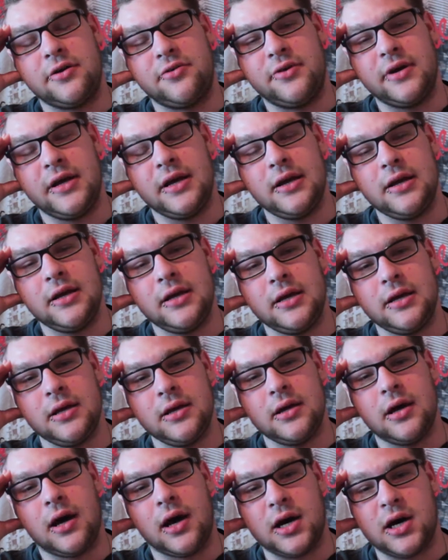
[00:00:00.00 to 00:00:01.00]
a
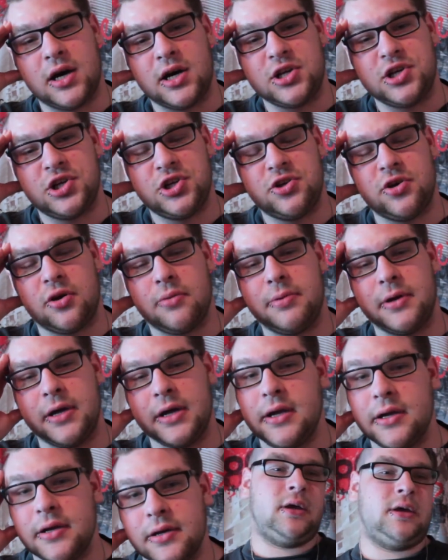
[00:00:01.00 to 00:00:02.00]
really harsh
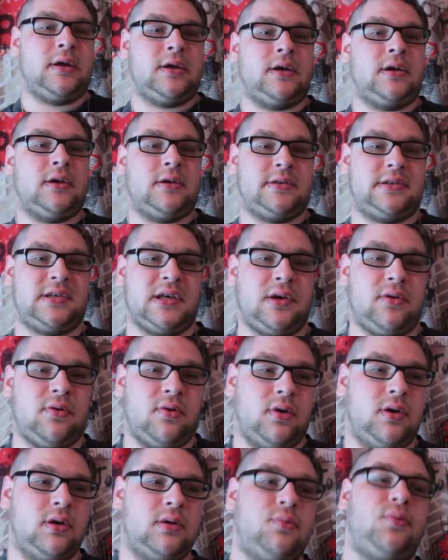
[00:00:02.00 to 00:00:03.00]
topic.
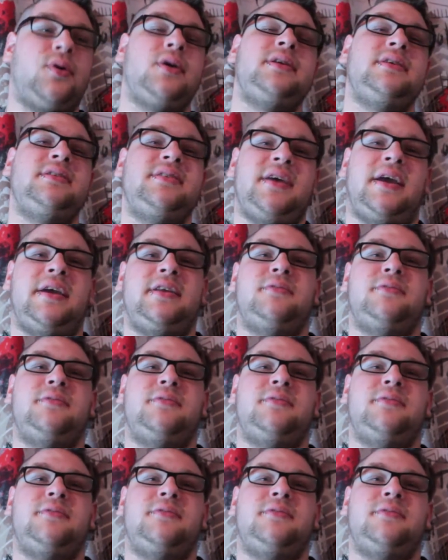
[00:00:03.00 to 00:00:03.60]
So, what is a